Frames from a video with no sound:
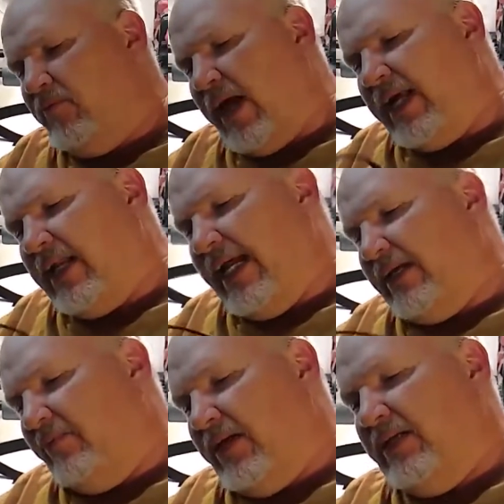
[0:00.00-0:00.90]
I like
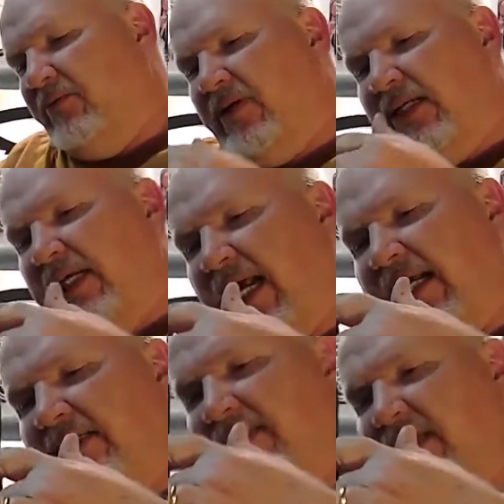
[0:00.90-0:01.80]
them. They're really
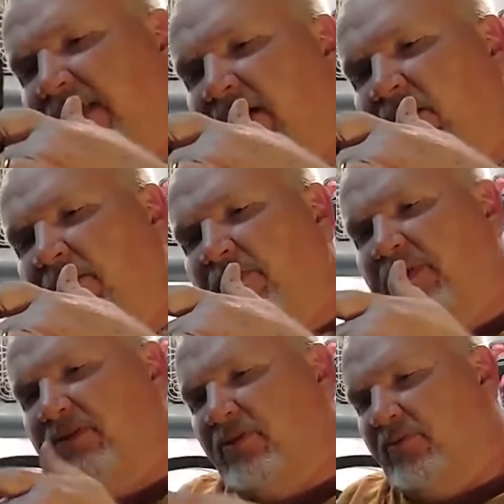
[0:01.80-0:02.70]
nice. The arm
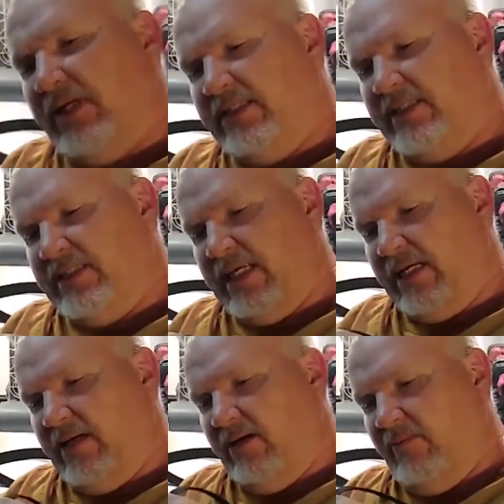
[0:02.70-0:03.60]
pistol braces that
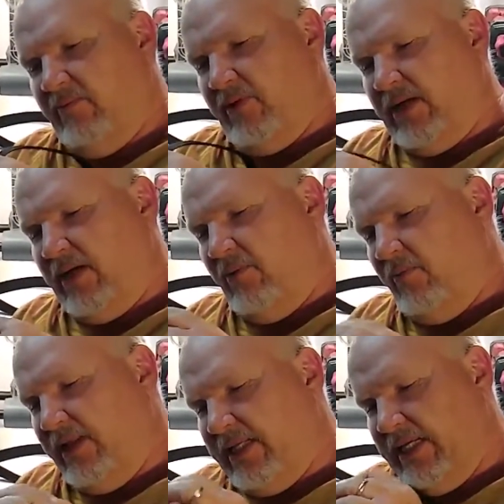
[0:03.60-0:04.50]
come
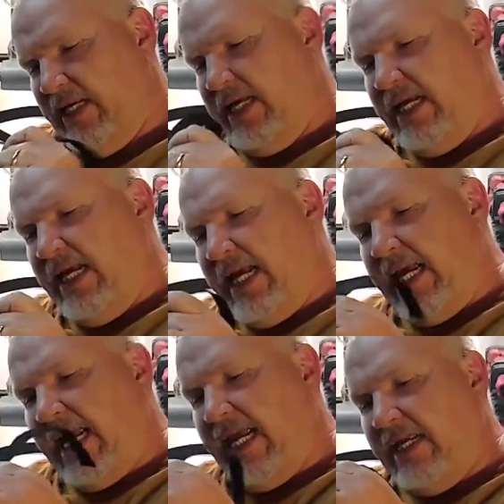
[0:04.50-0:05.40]
with it.
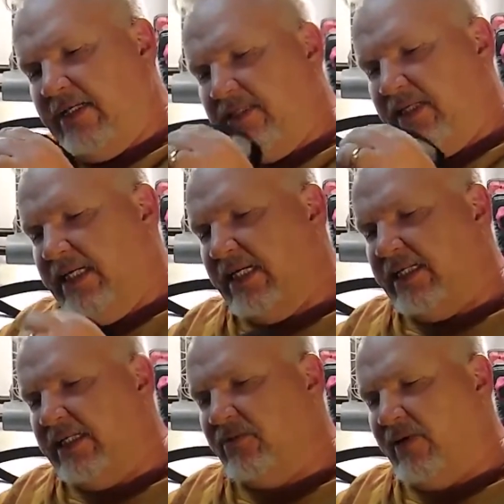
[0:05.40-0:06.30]
And to get
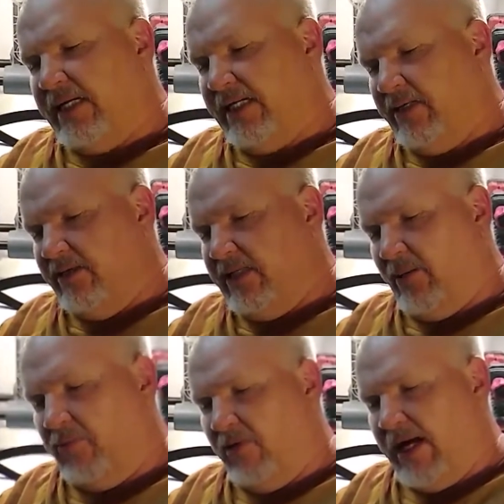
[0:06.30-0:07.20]
these right here, they're
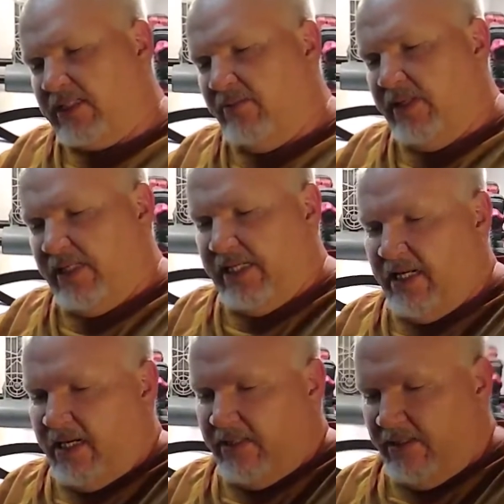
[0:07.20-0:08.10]
approximately
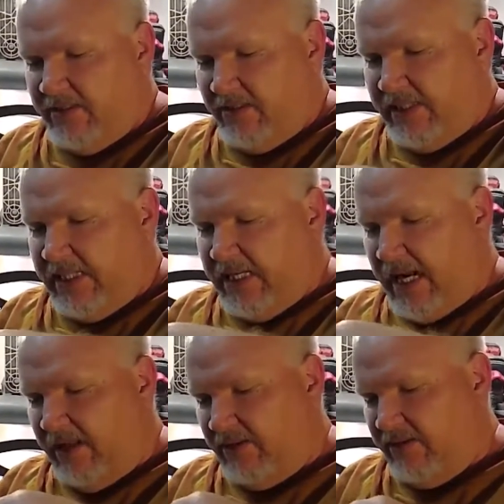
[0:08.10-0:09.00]

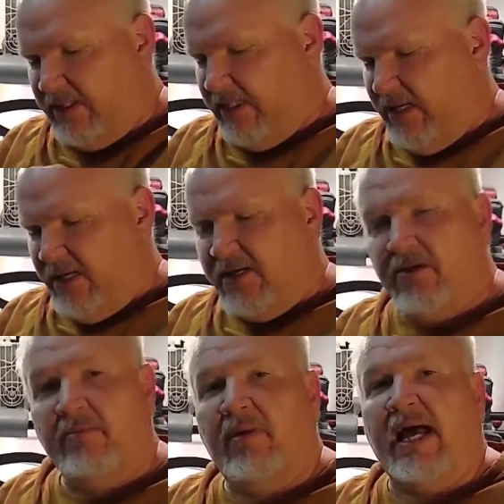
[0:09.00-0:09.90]
$130, and you
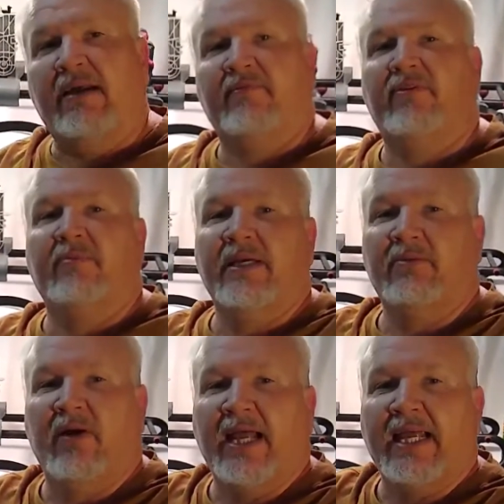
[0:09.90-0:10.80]
can buy them from
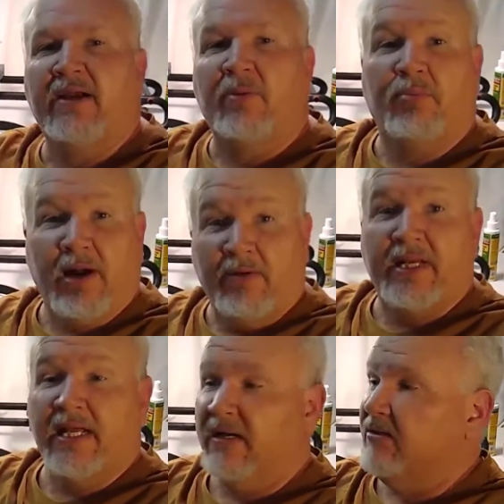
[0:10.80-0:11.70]
Midway or
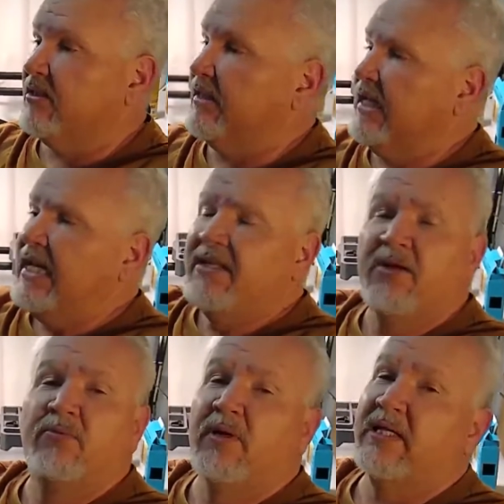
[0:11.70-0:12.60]
Brownells, and they're
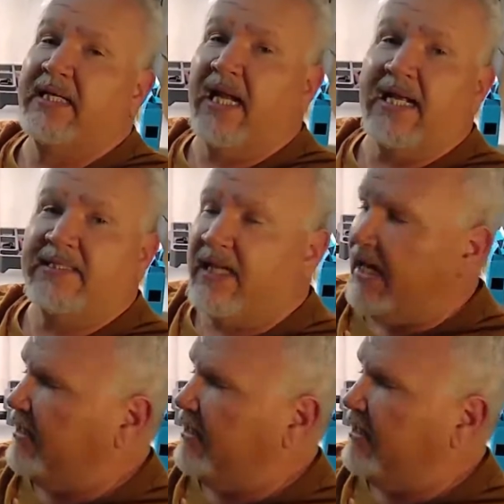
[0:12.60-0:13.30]
really nice. I